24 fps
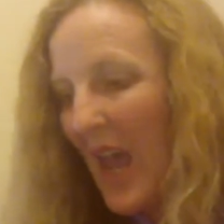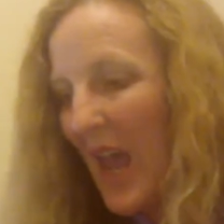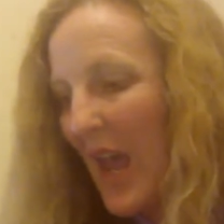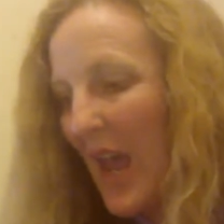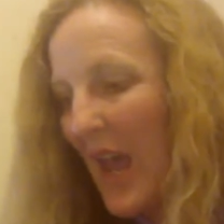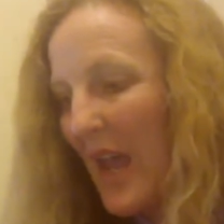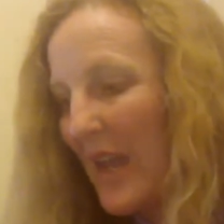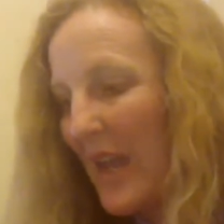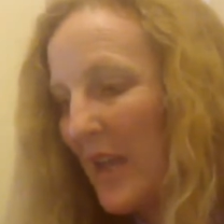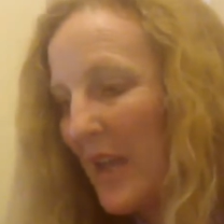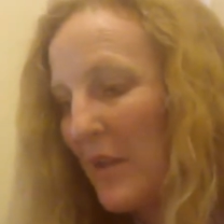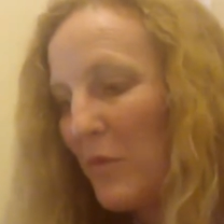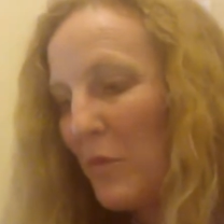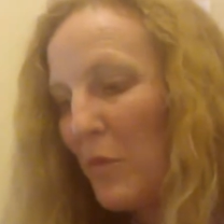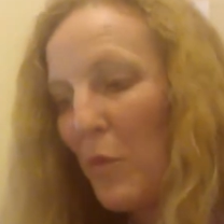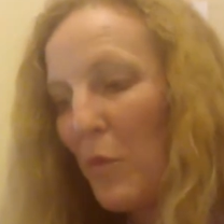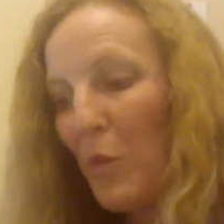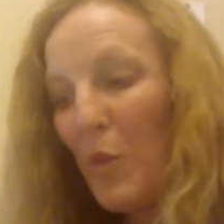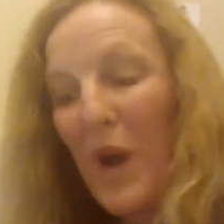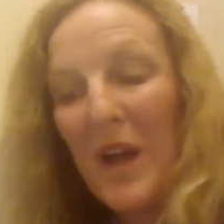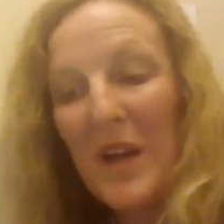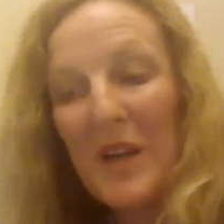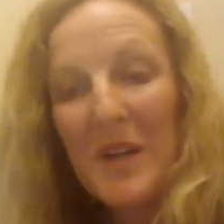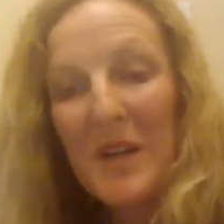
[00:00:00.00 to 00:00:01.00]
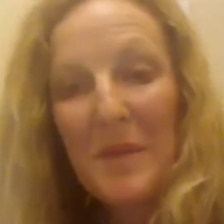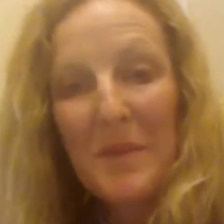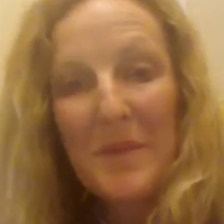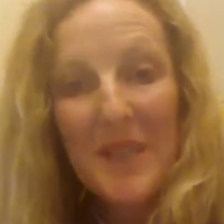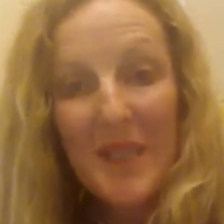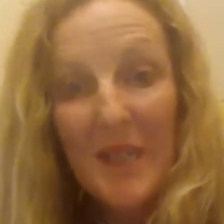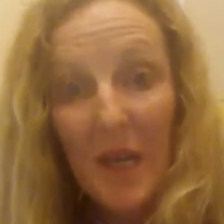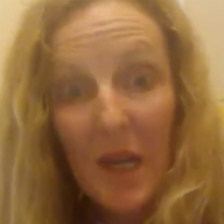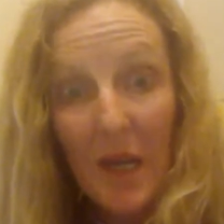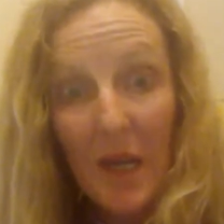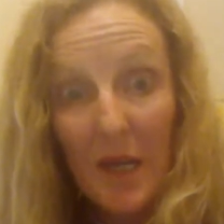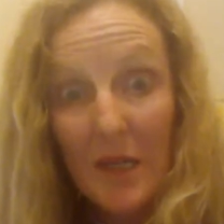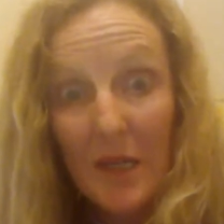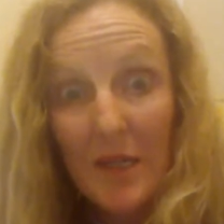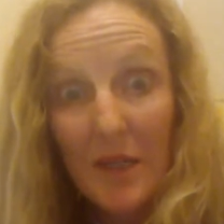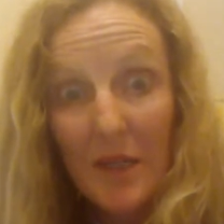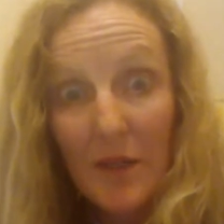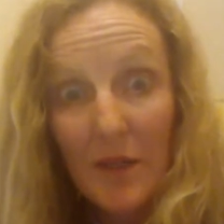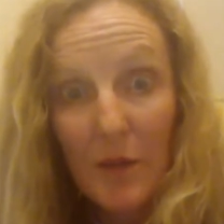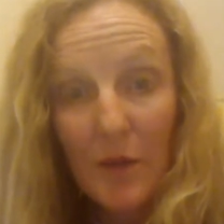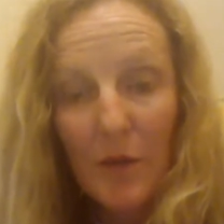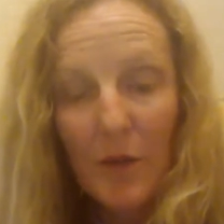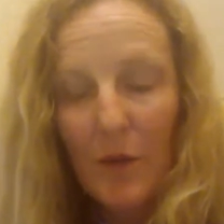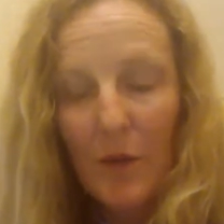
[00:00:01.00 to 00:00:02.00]
Hi, and welcome today
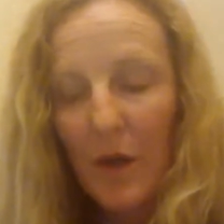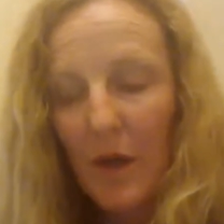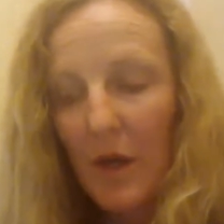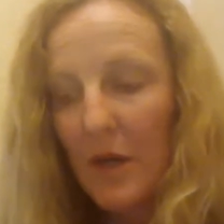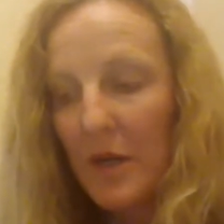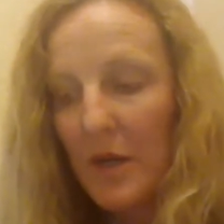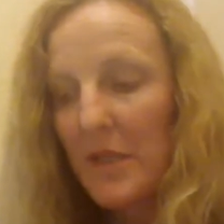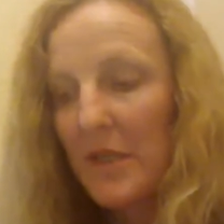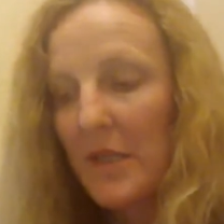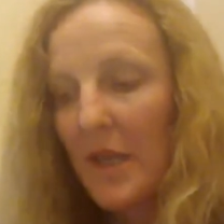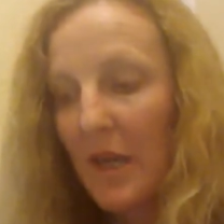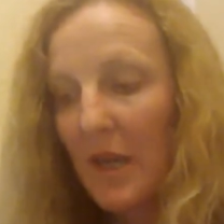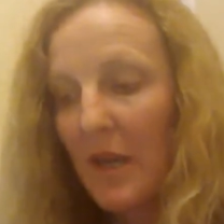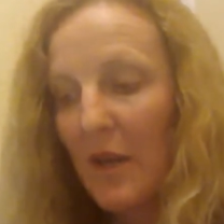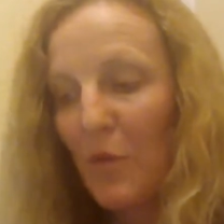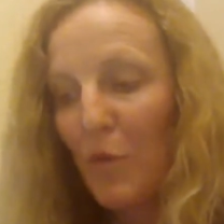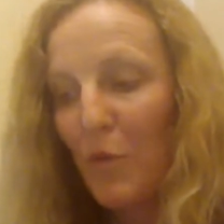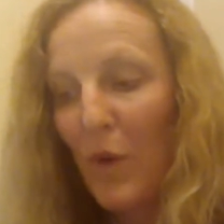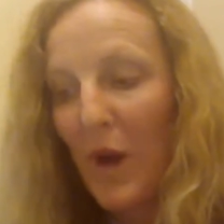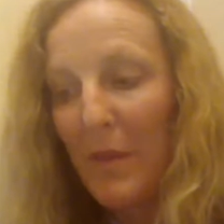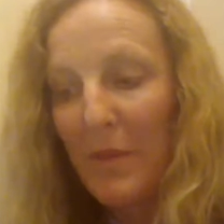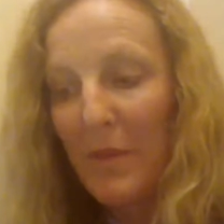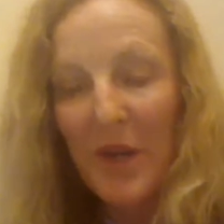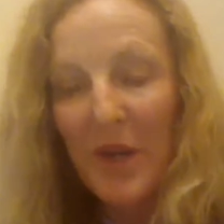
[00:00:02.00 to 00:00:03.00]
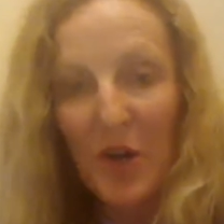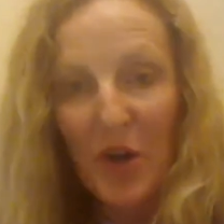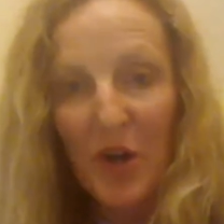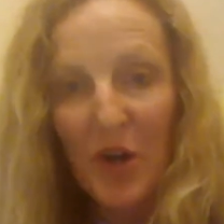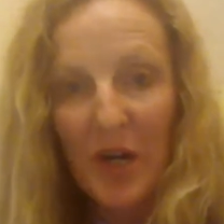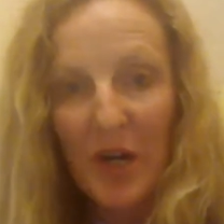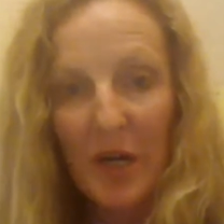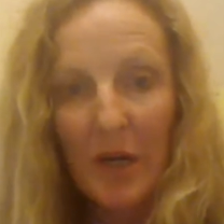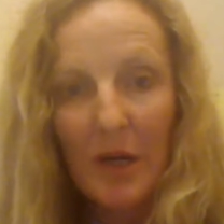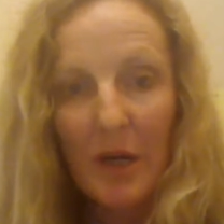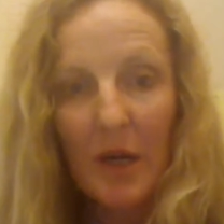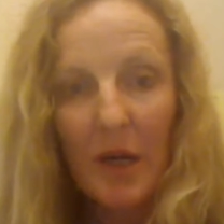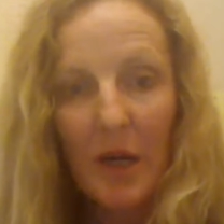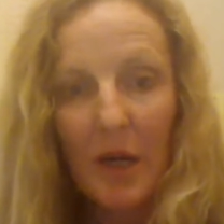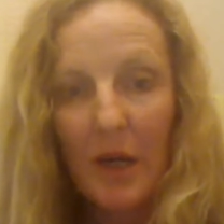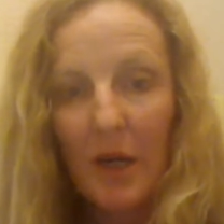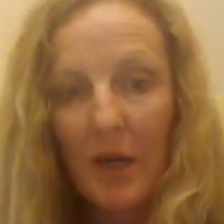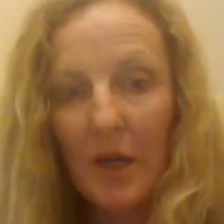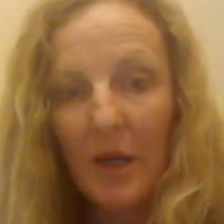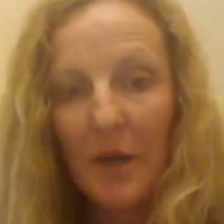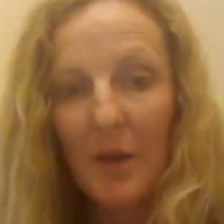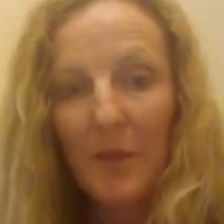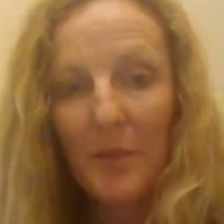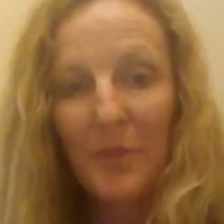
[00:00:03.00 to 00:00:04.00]
to our second webinar
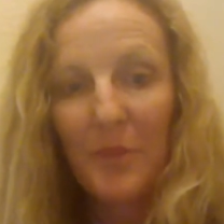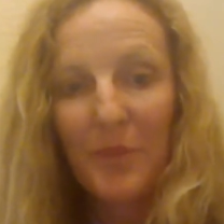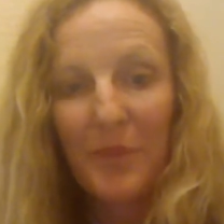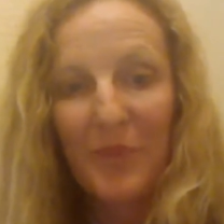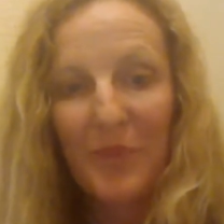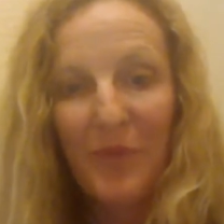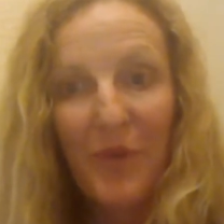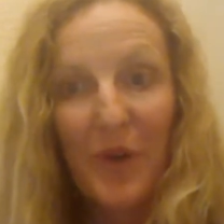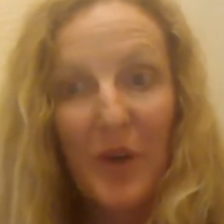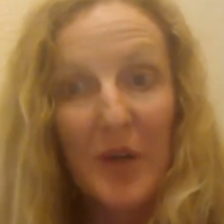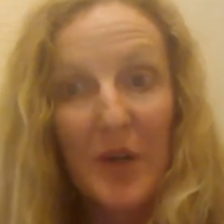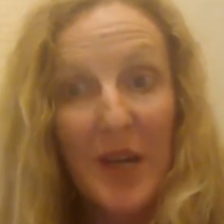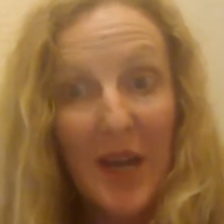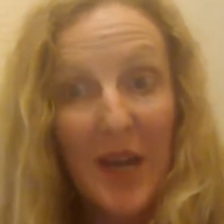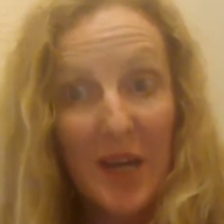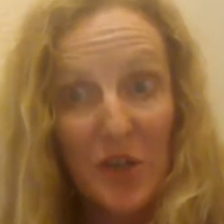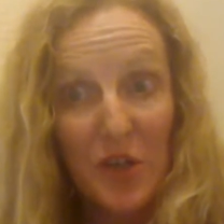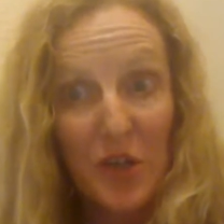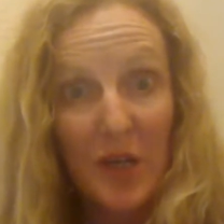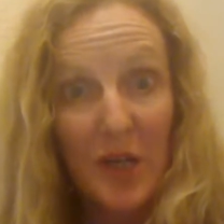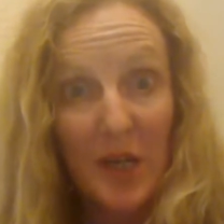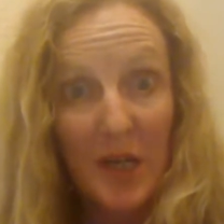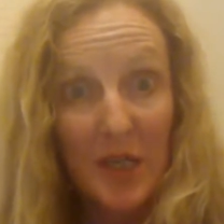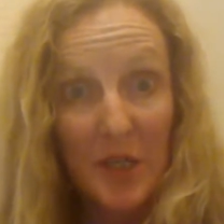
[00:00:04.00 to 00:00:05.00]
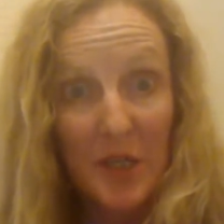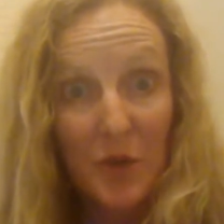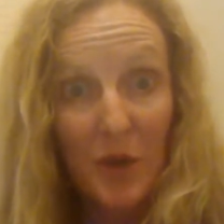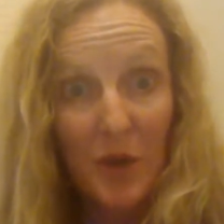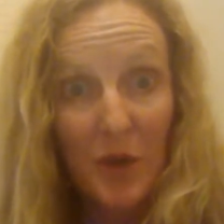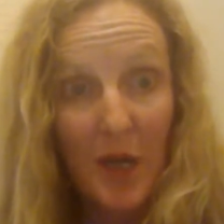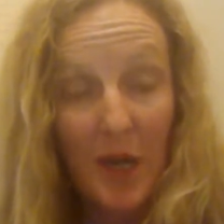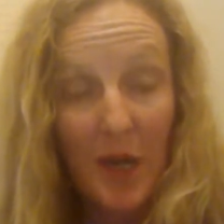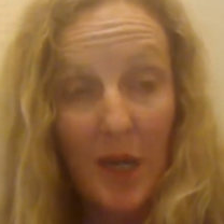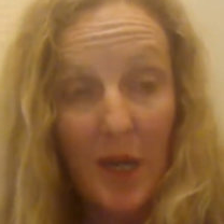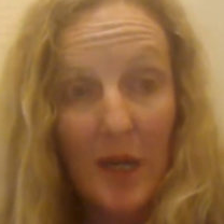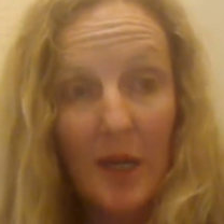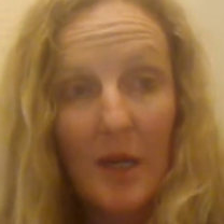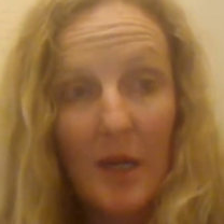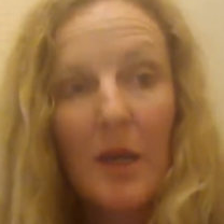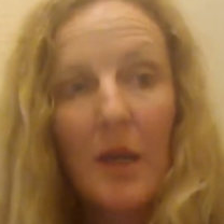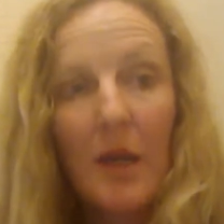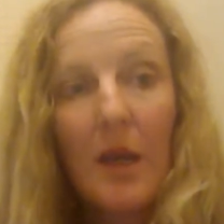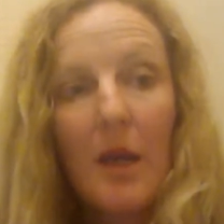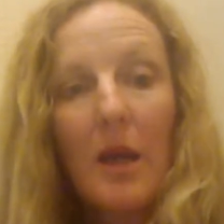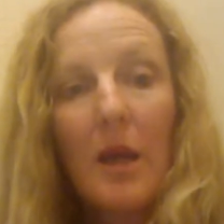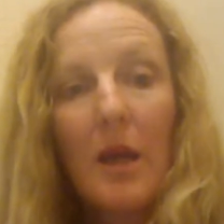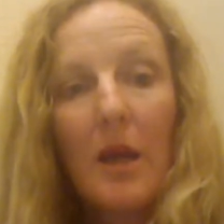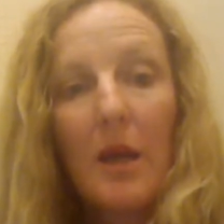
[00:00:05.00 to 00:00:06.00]
for National History Day.
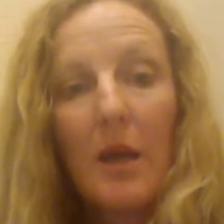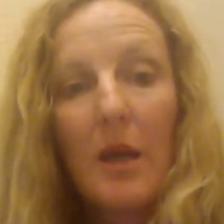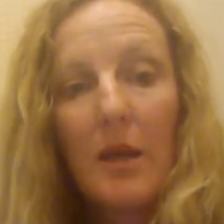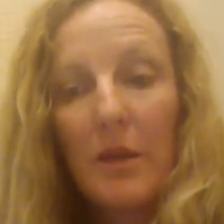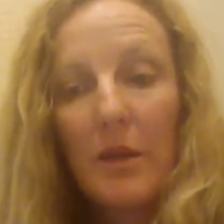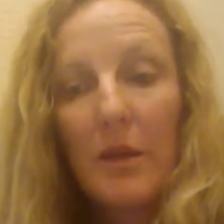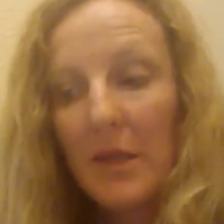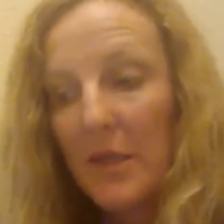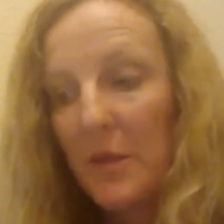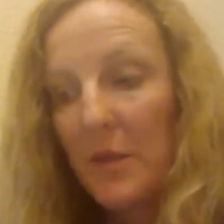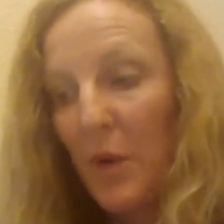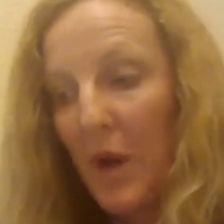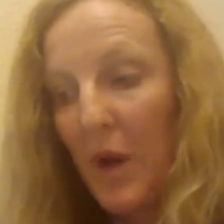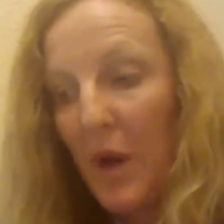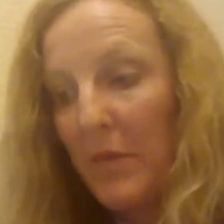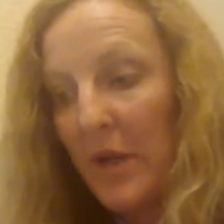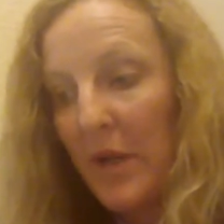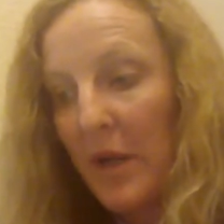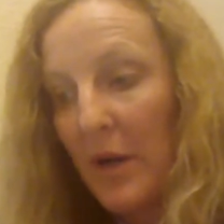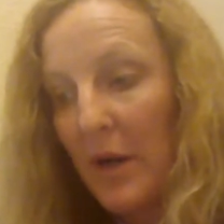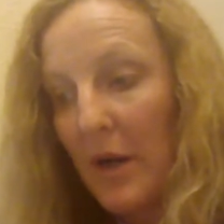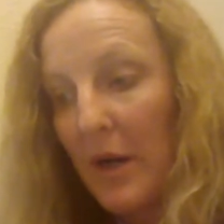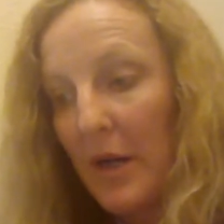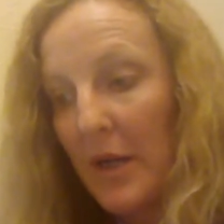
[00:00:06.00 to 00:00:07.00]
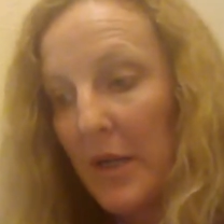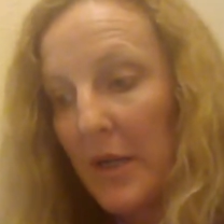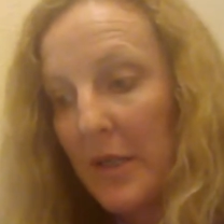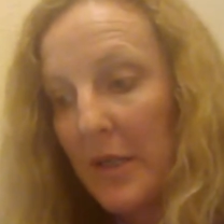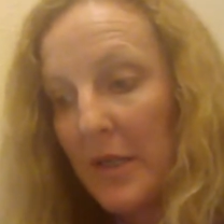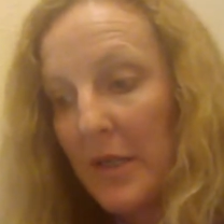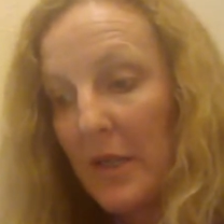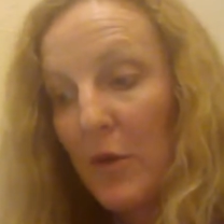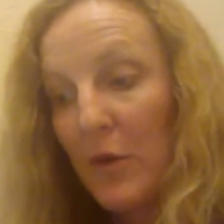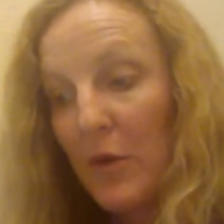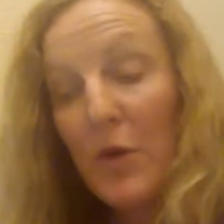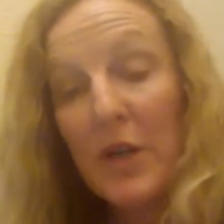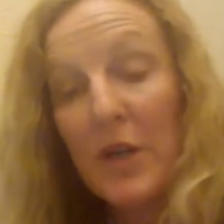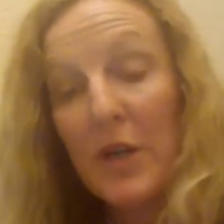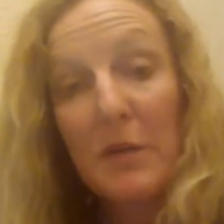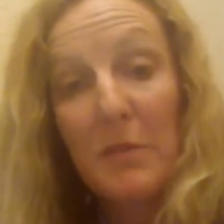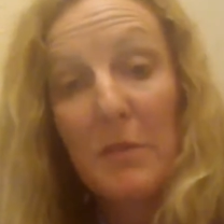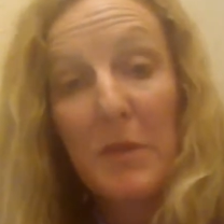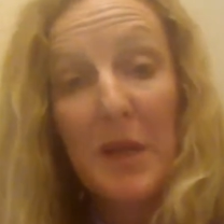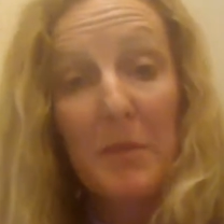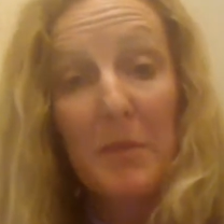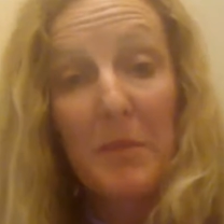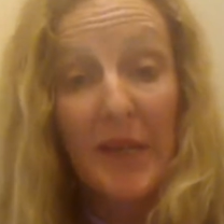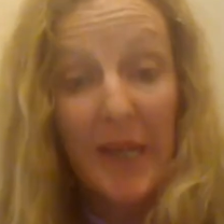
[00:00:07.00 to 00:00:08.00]
This webinar is going
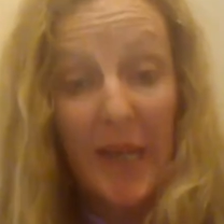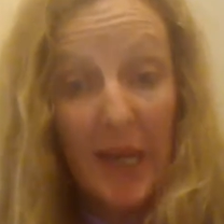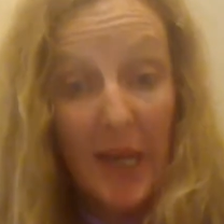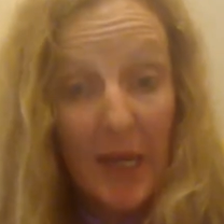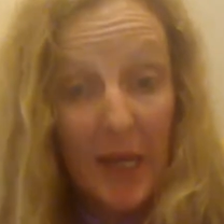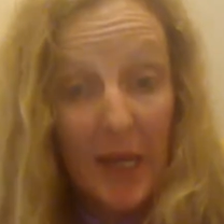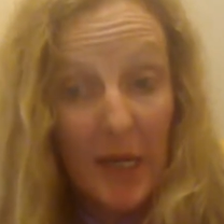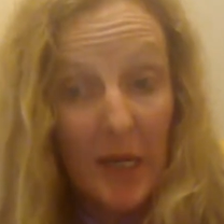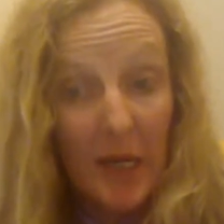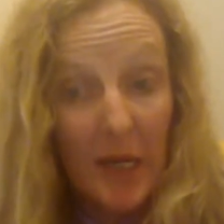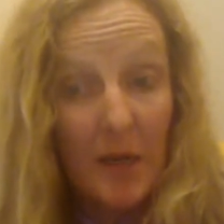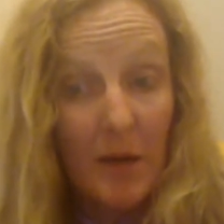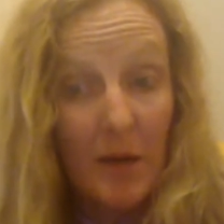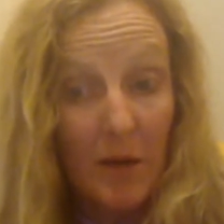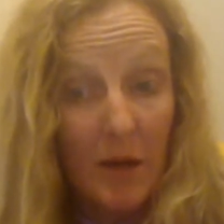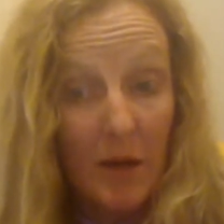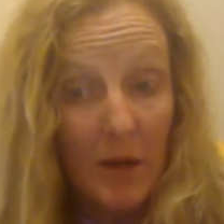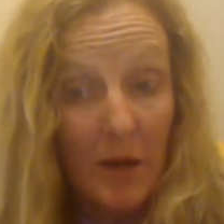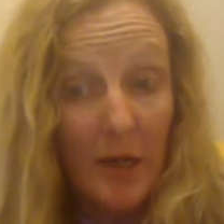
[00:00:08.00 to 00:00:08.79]
to be planning